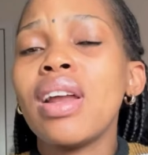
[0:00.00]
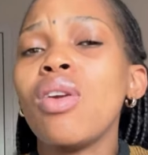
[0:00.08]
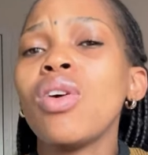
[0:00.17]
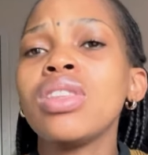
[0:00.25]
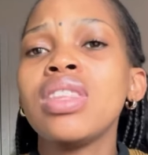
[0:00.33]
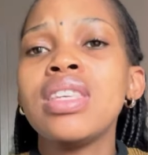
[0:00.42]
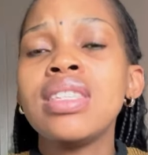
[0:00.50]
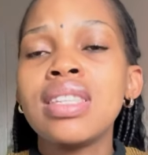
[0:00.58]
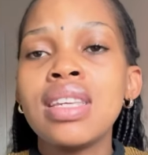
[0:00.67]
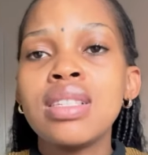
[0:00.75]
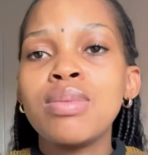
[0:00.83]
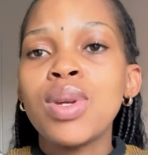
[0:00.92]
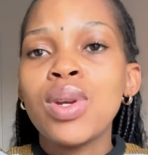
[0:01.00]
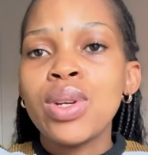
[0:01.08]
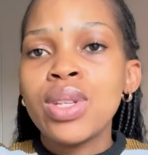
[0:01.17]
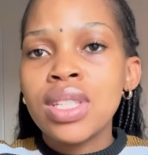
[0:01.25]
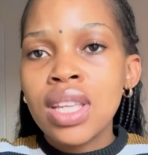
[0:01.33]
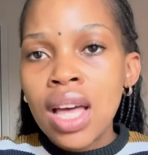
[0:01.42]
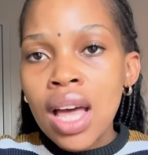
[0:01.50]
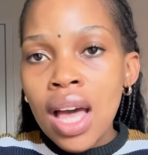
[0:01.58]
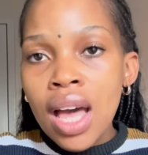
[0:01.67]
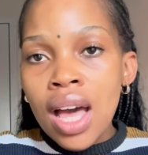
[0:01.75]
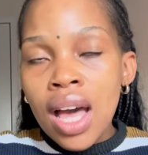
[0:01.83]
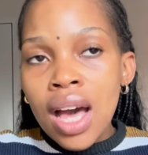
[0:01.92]
lot these days because
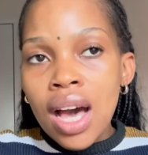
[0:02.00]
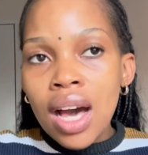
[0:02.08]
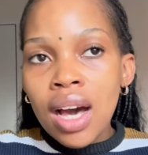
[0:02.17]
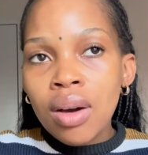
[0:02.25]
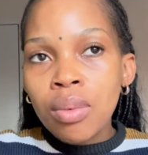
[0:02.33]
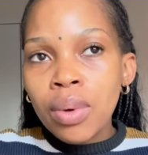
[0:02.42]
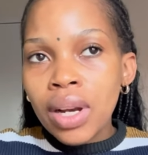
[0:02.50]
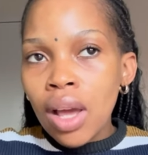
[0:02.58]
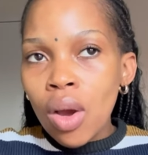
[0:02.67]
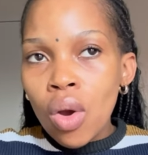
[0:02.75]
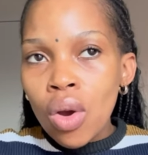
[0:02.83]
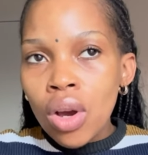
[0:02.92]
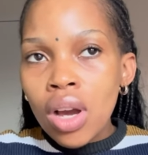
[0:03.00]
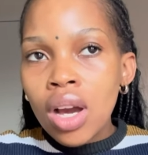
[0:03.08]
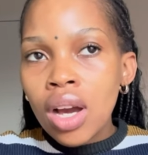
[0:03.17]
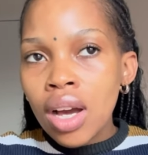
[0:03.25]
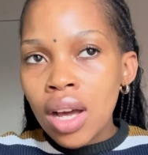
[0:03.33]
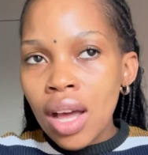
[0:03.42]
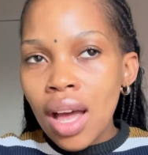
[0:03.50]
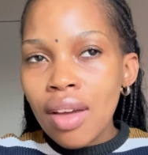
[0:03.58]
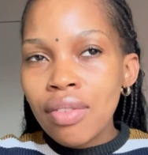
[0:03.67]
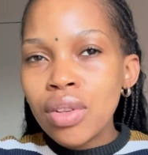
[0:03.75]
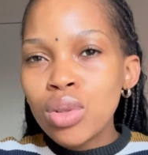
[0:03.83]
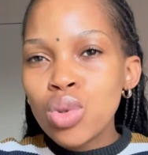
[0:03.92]
uh, when i cook i
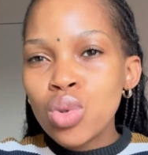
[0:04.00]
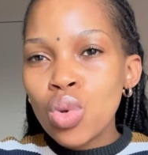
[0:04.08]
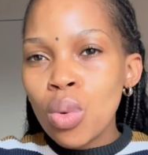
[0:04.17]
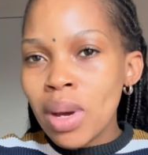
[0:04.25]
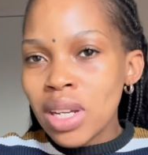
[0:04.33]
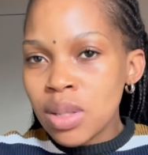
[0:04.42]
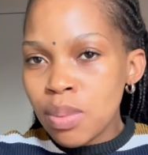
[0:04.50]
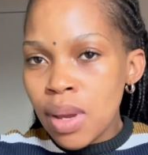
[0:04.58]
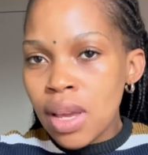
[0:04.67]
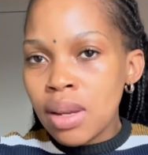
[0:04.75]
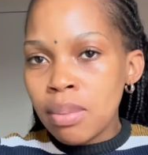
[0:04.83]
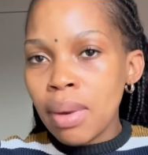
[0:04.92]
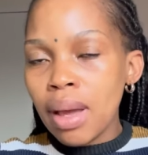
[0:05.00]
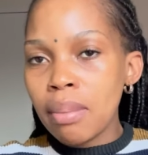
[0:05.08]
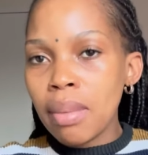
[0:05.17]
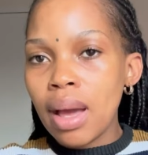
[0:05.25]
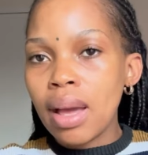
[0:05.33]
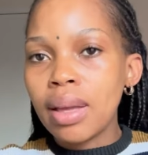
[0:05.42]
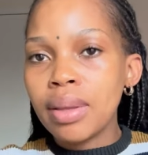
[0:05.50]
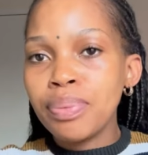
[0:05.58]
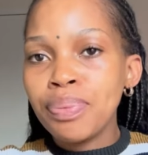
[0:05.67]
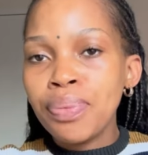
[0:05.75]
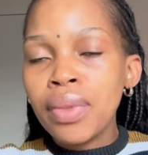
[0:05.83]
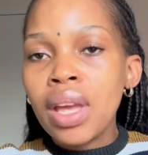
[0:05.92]
feel so much pain by my
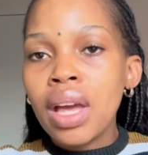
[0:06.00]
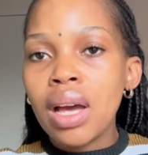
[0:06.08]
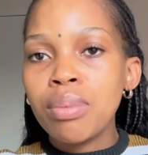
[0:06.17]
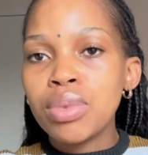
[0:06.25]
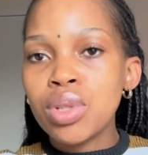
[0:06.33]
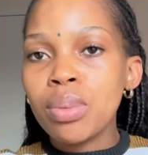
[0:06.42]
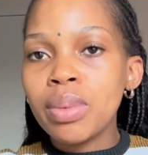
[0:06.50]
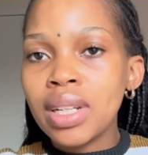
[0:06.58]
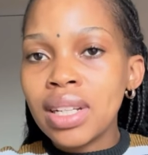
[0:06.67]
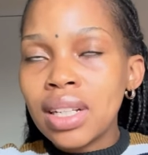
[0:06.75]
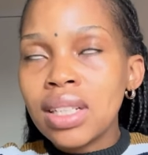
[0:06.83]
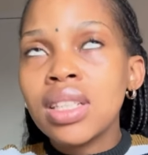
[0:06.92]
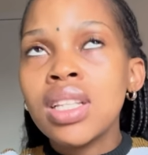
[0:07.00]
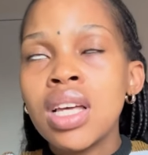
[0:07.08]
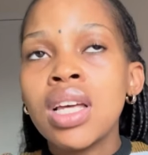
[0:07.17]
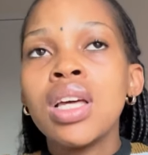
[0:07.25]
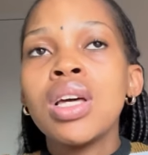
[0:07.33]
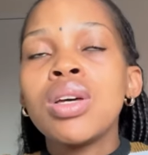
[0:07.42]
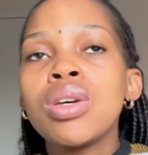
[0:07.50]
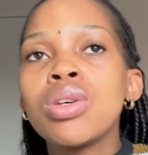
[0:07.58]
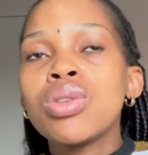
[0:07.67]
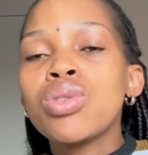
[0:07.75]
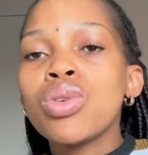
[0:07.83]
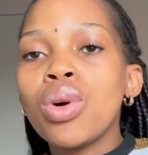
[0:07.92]
abdominal
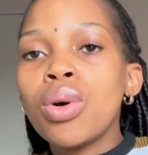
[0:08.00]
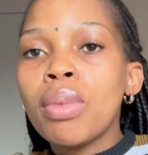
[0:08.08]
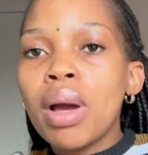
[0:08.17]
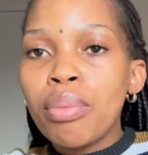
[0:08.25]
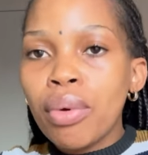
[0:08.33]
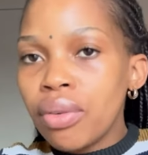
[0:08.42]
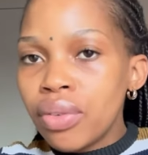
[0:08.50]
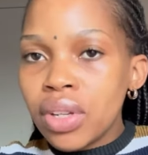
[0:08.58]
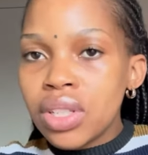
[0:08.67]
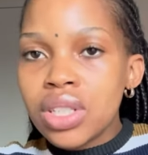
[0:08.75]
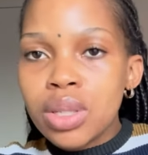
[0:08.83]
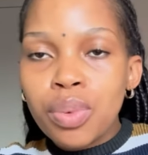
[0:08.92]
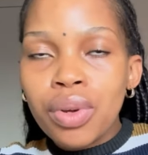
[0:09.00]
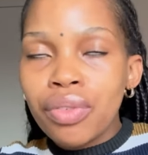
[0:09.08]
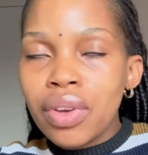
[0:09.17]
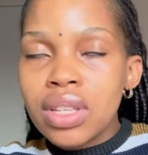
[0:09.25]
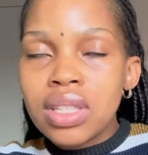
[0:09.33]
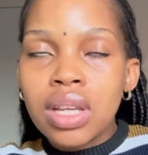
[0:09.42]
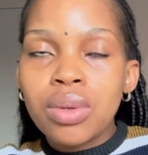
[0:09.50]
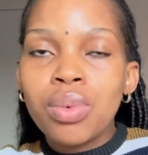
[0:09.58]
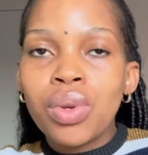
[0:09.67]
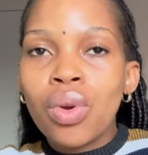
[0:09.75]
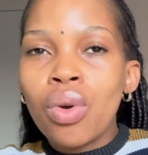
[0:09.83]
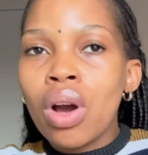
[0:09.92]
so my boyfriend just prefers that we
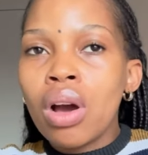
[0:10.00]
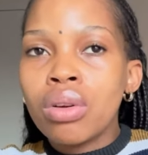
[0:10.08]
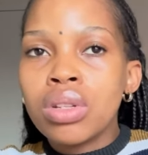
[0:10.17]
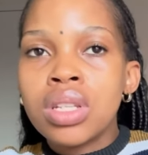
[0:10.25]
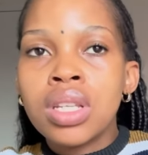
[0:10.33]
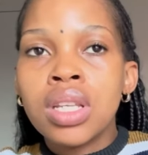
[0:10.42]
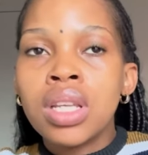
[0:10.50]
go out